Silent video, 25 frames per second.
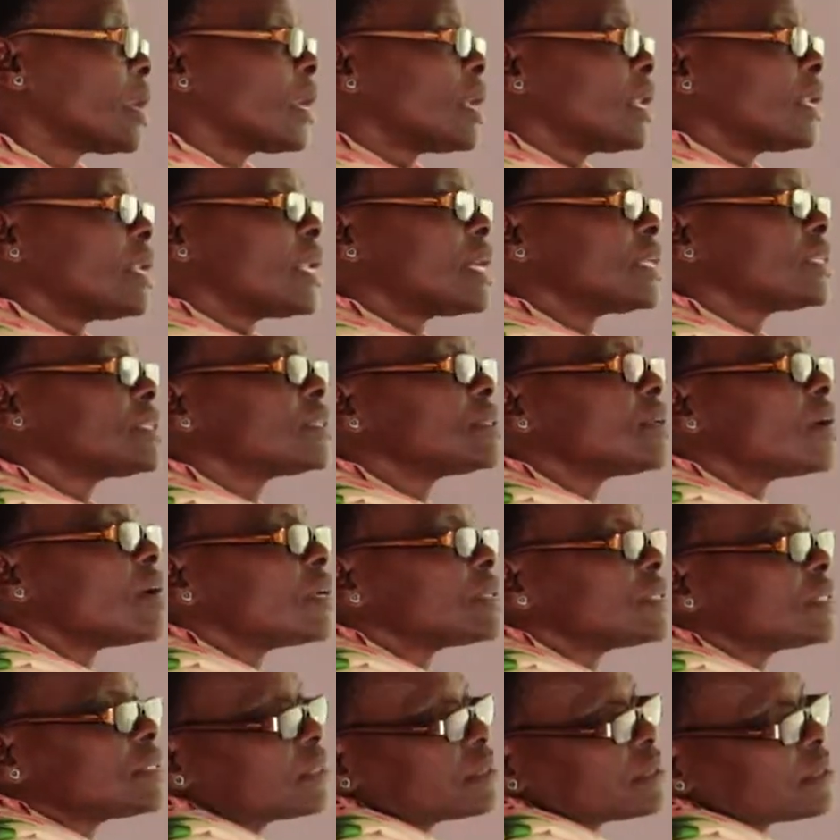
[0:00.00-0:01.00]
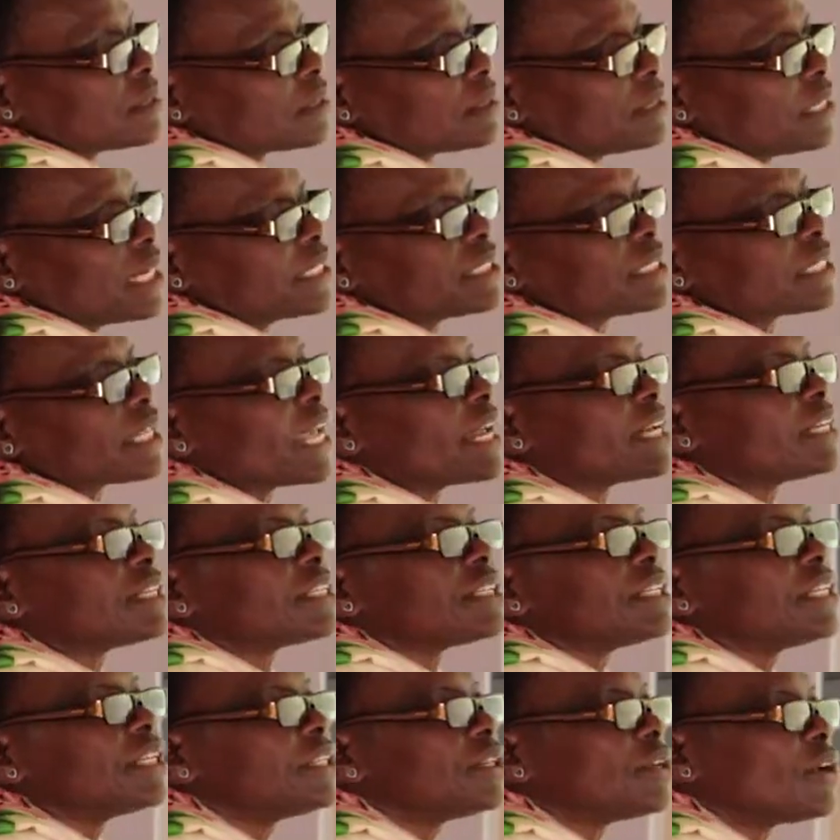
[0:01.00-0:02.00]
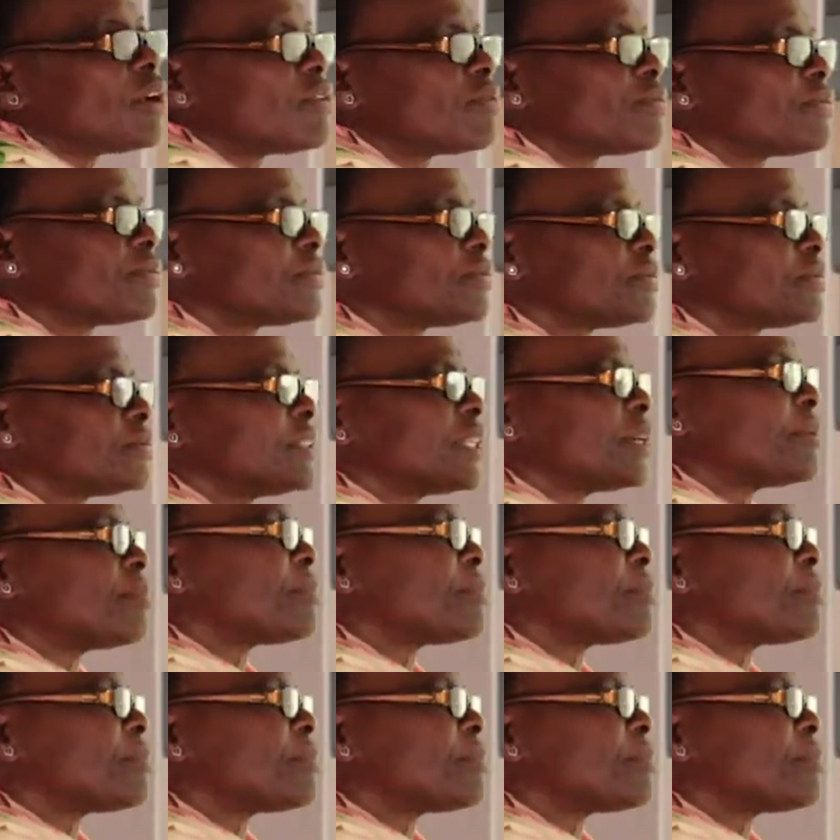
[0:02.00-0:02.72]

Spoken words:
Let's get rid of the